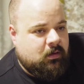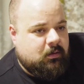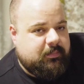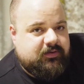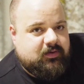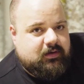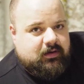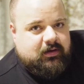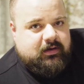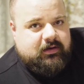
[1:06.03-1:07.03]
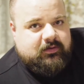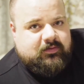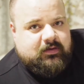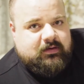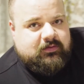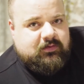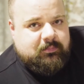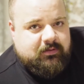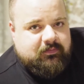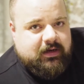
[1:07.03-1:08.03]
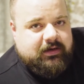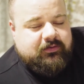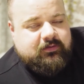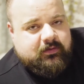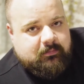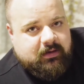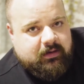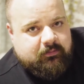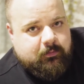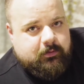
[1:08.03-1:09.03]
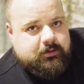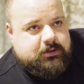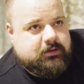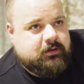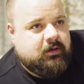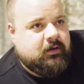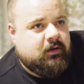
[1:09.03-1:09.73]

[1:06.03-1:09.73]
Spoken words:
basically it's a simplified, a streamlined version